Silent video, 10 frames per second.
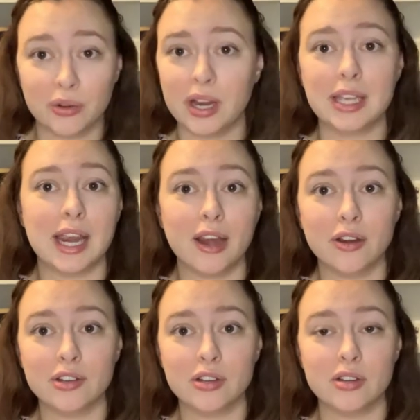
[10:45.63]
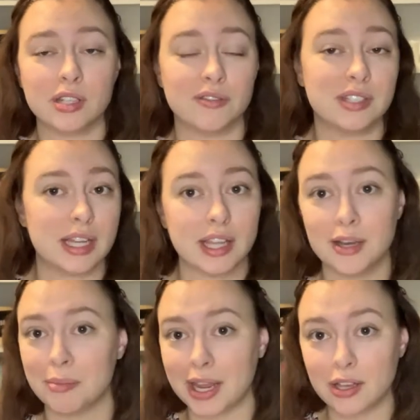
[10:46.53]
great characters of Stella
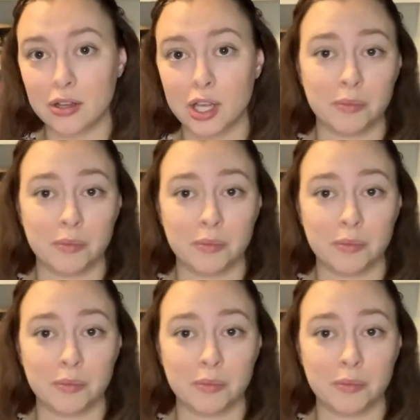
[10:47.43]
and Michael,